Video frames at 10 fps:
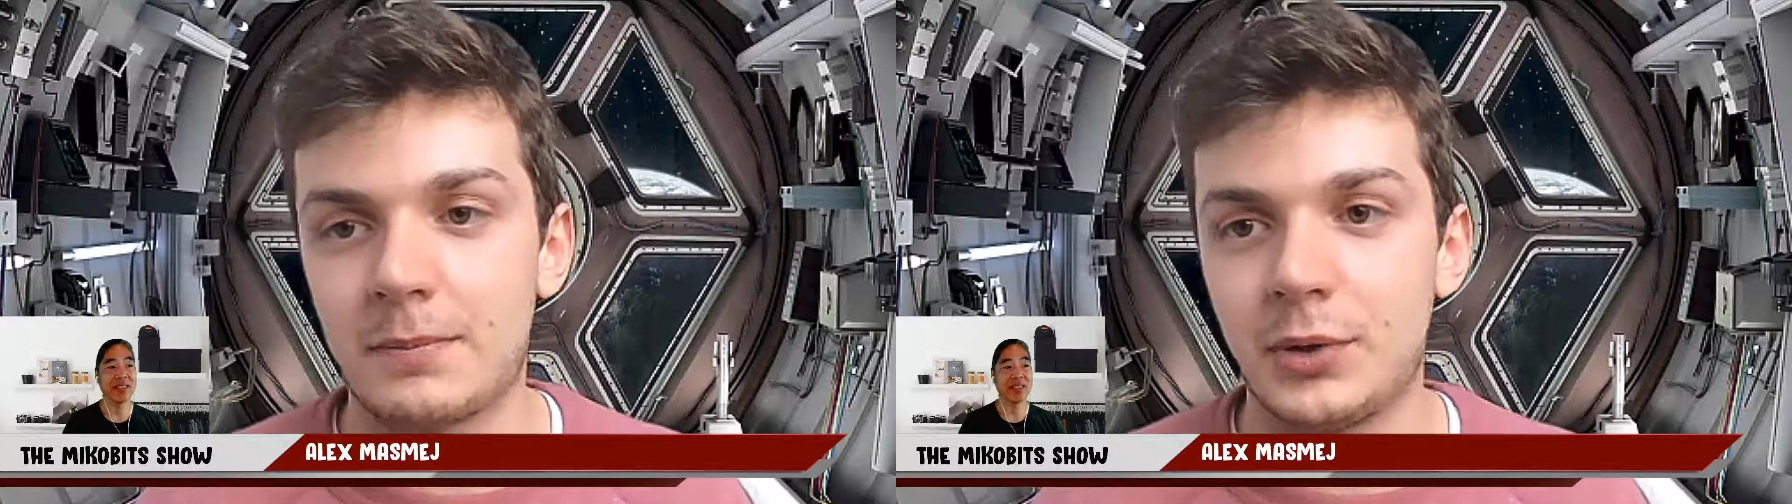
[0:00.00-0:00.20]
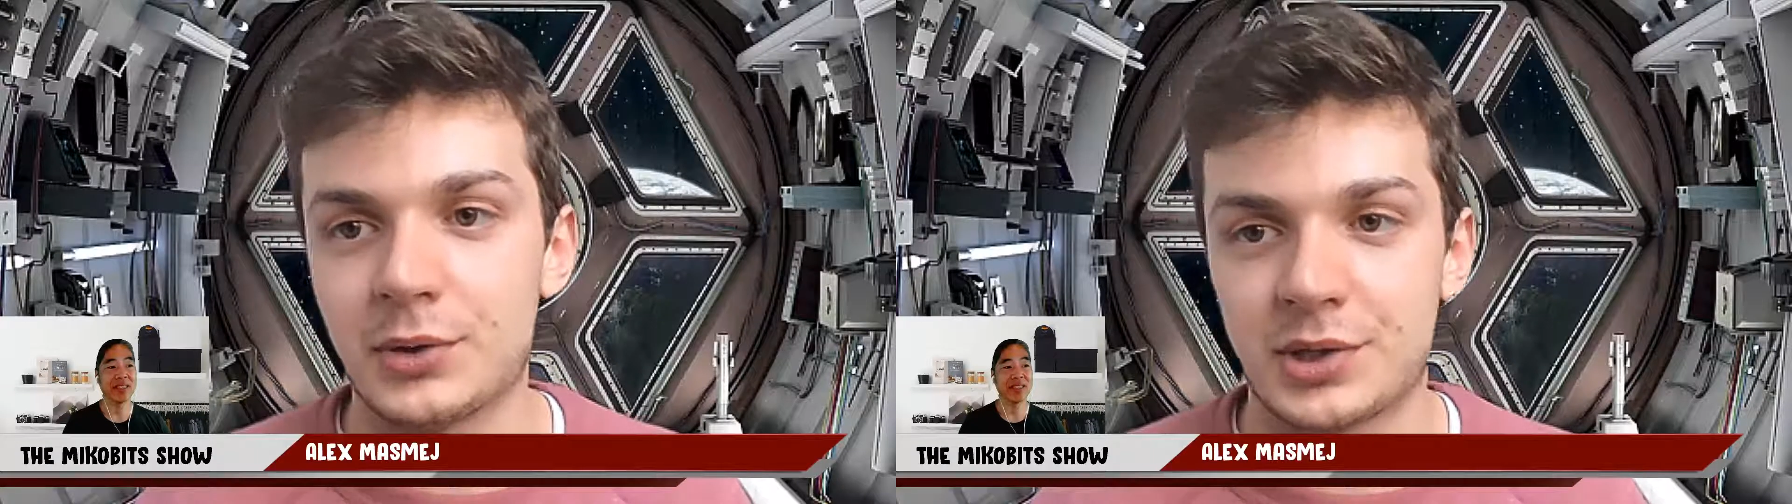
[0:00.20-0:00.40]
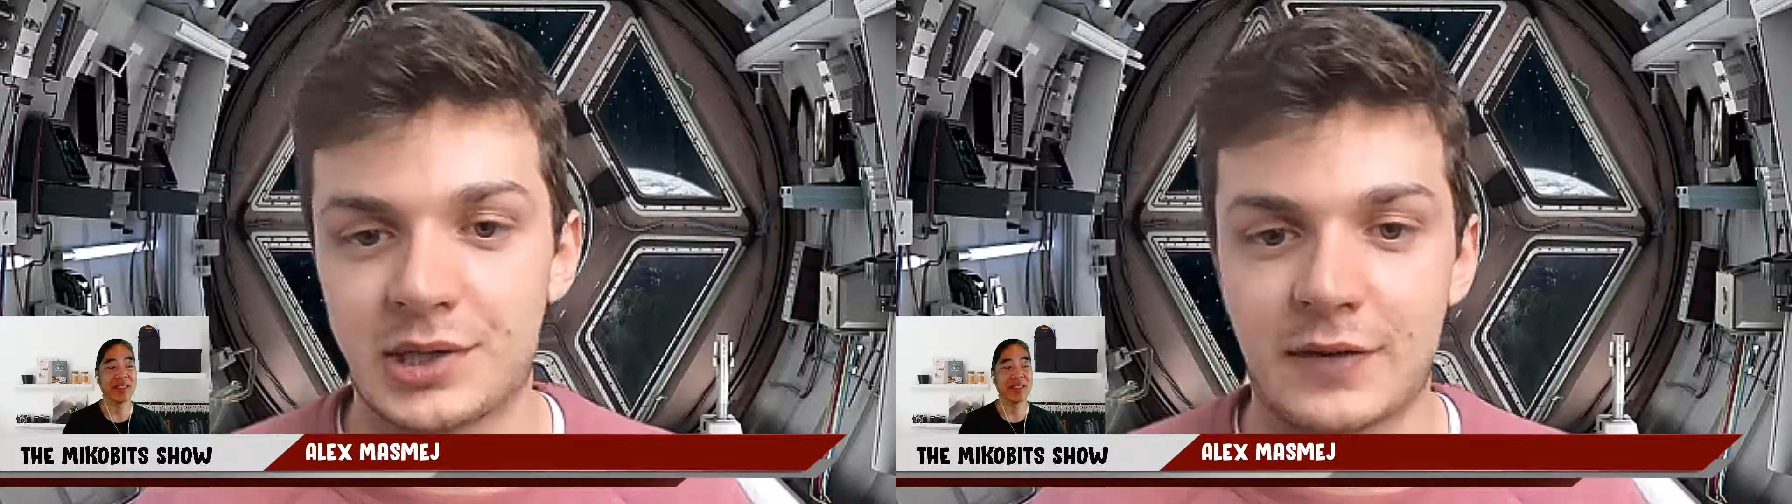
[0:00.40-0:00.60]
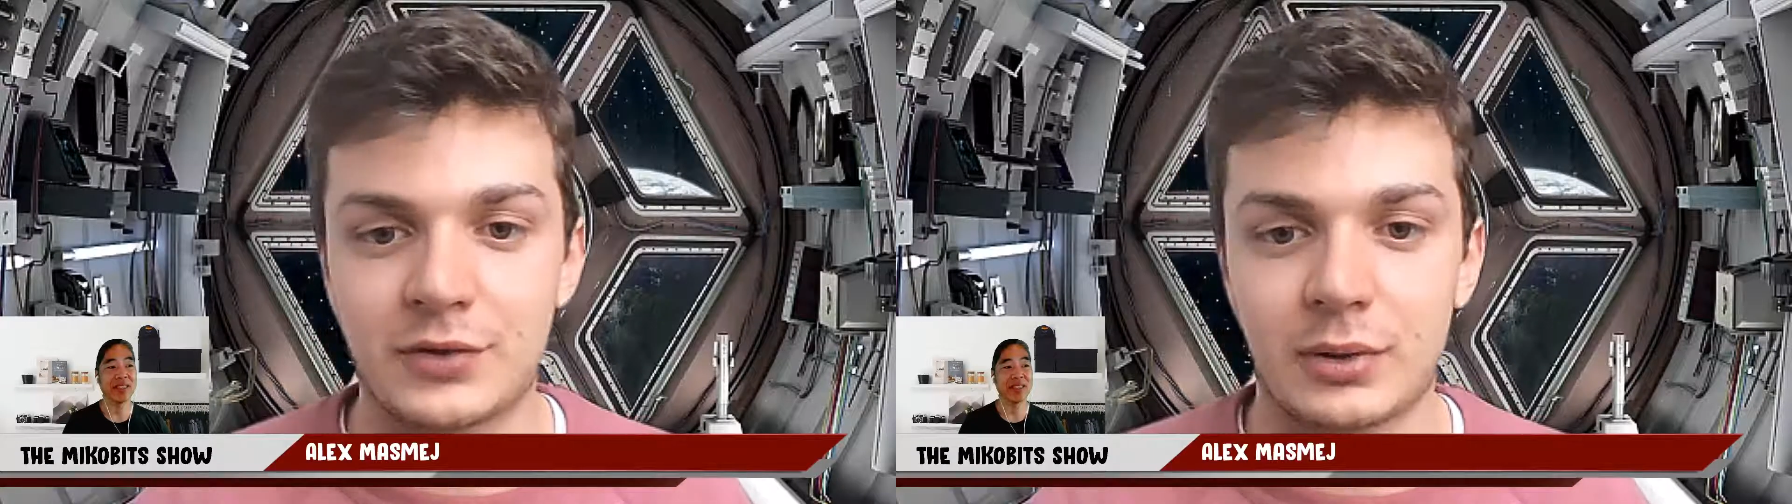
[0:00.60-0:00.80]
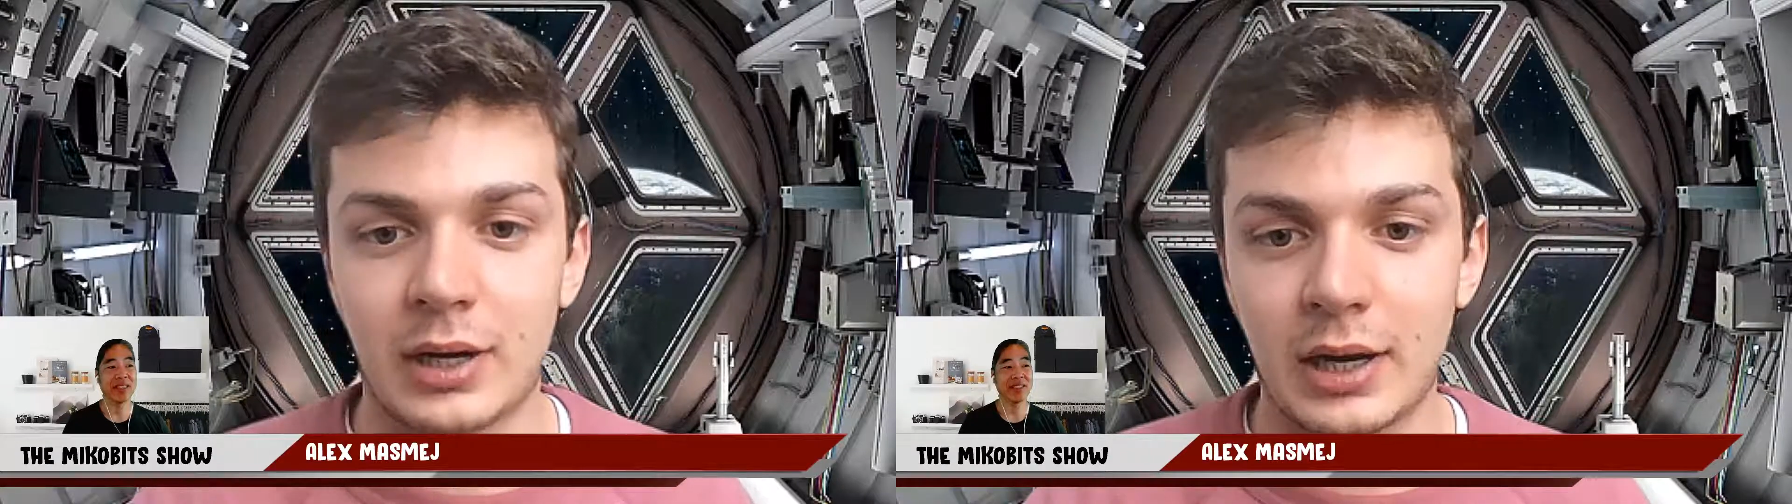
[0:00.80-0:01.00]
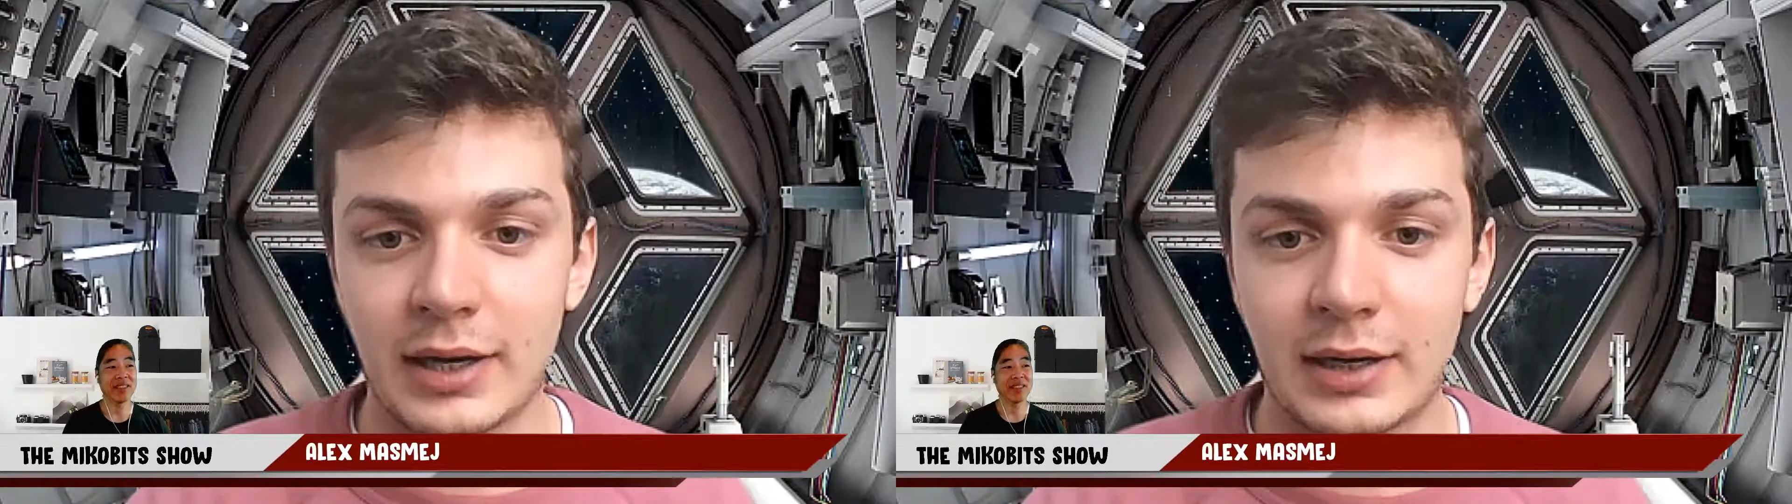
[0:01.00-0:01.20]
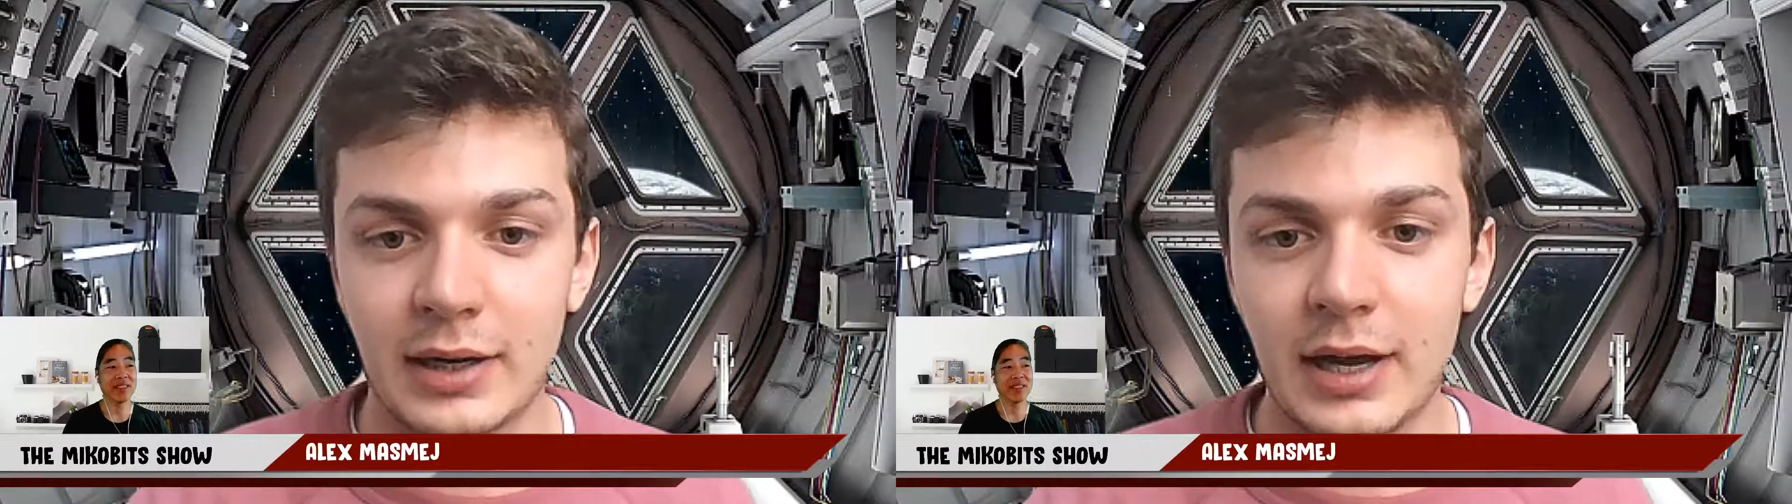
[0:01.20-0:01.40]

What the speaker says: users have to click